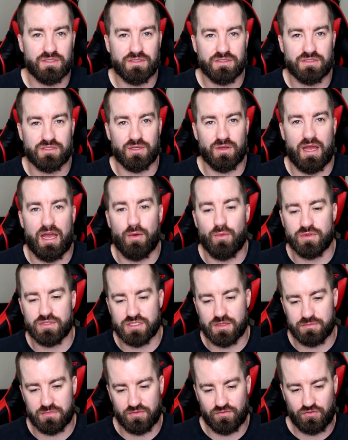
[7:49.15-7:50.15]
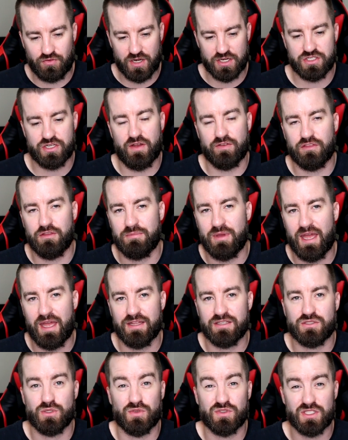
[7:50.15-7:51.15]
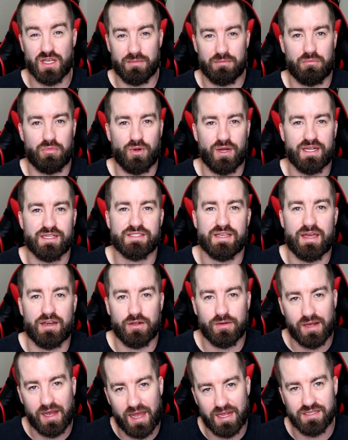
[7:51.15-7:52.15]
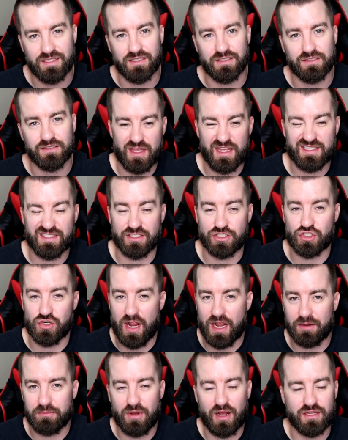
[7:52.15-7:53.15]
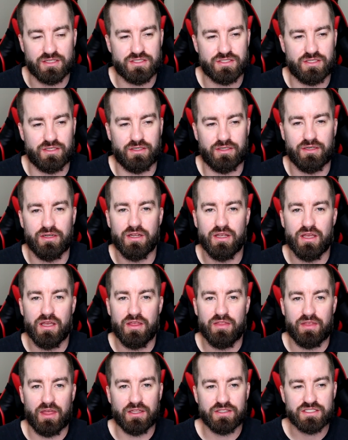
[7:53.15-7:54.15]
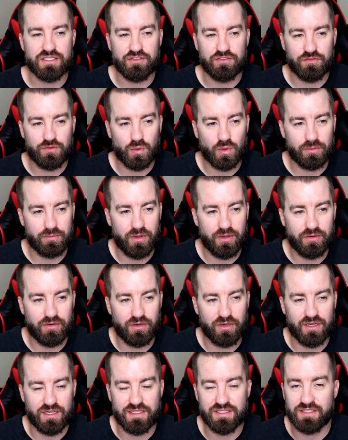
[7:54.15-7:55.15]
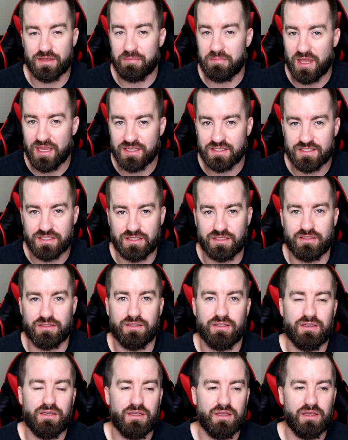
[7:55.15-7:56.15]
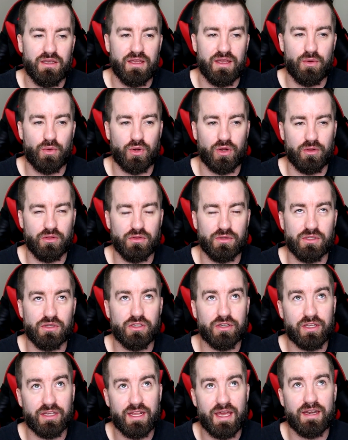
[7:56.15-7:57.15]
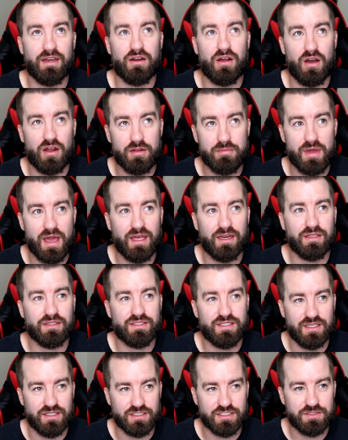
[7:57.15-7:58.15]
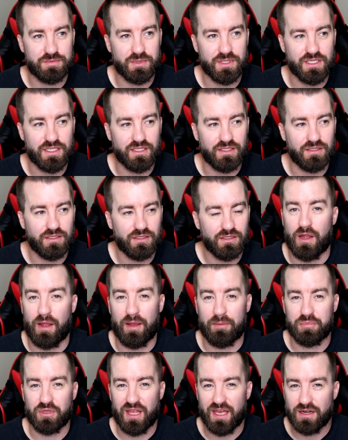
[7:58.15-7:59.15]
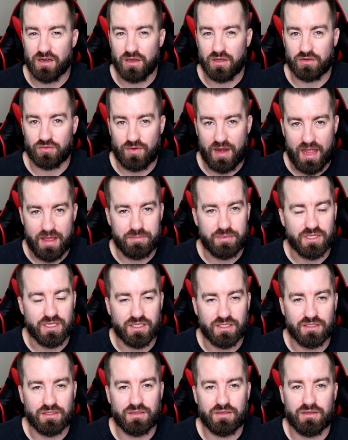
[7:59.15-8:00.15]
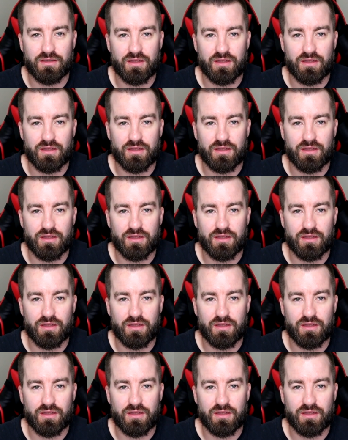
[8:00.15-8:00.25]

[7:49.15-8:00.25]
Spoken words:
So I want something fresh off the bat, so if something breaks, I know I did it. It's a track monster. The LT4 motor is amazing, and we're going to be looking at an automatic 10-speed. I plan on wrapping it.